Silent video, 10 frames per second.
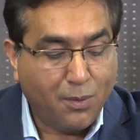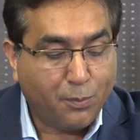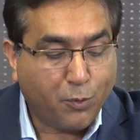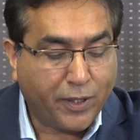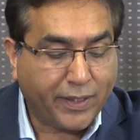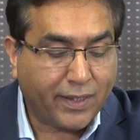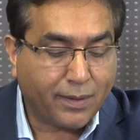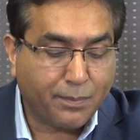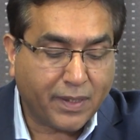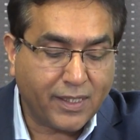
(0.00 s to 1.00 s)
pointing
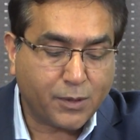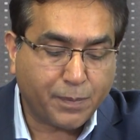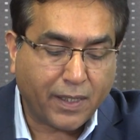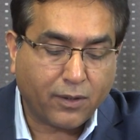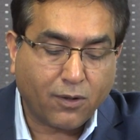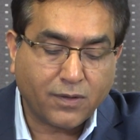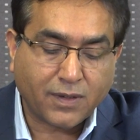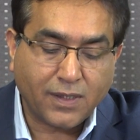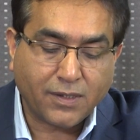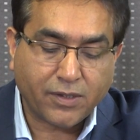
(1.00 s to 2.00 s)
the money spent on
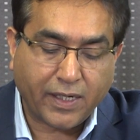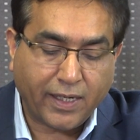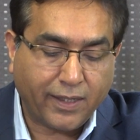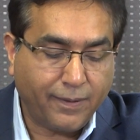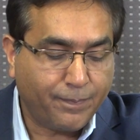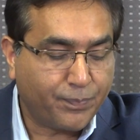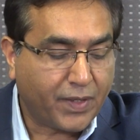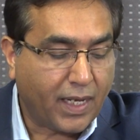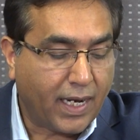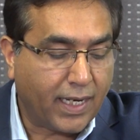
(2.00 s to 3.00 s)
skills training
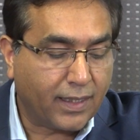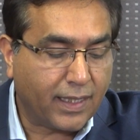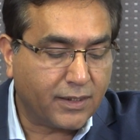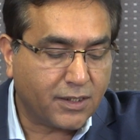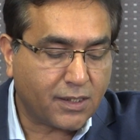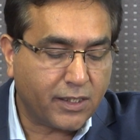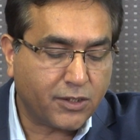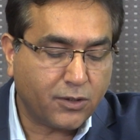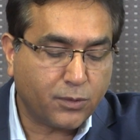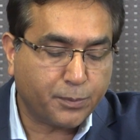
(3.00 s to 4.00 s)
and
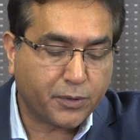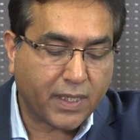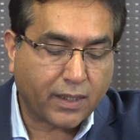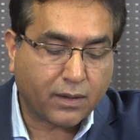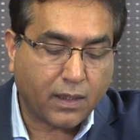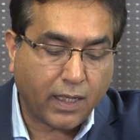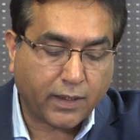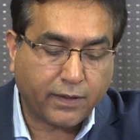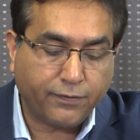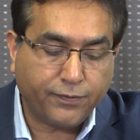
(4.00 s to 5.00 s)
legislation to protect
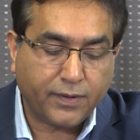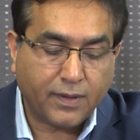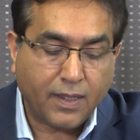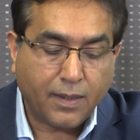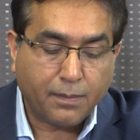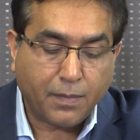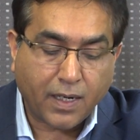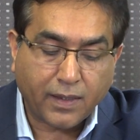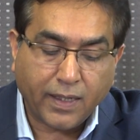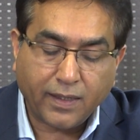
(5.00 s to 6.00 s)
collective
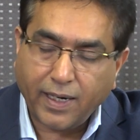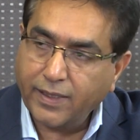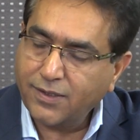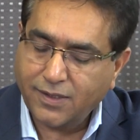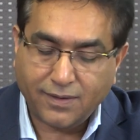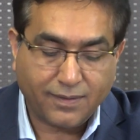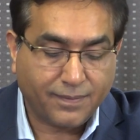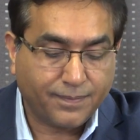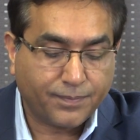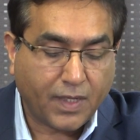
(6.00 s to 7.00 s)
bargaining rights.
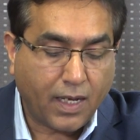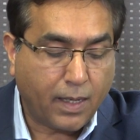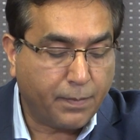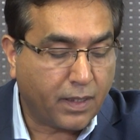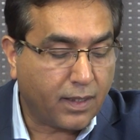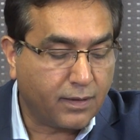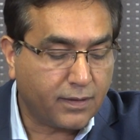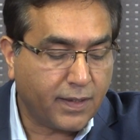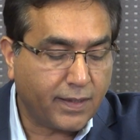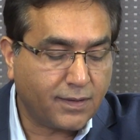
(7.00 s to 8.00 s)
Among other
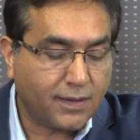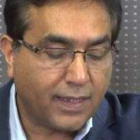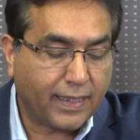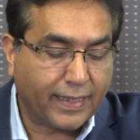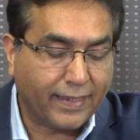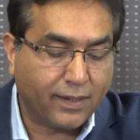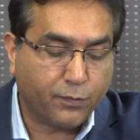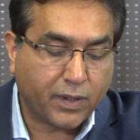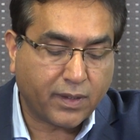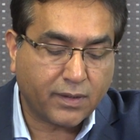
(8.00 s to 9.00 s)
things, Canadian
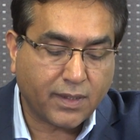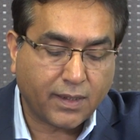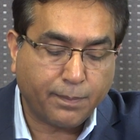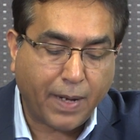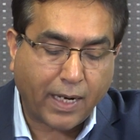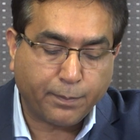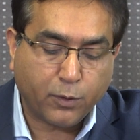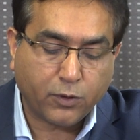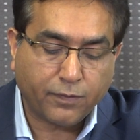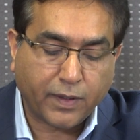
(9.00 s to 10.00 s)
workers are the
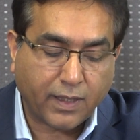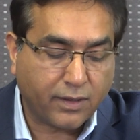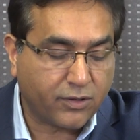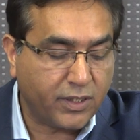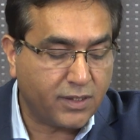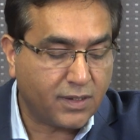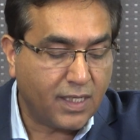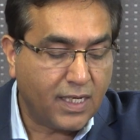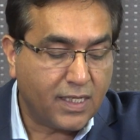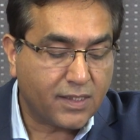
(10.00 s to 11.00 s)
backbone of the country's
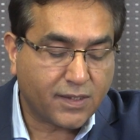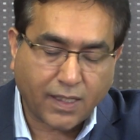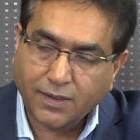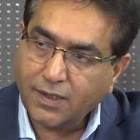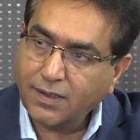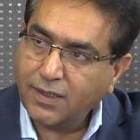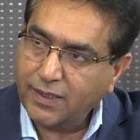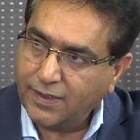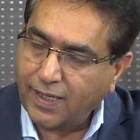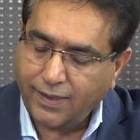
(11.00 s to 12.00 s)
success,
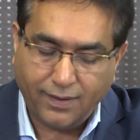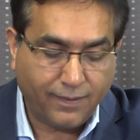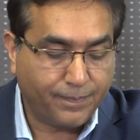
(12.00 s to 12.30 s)
he said.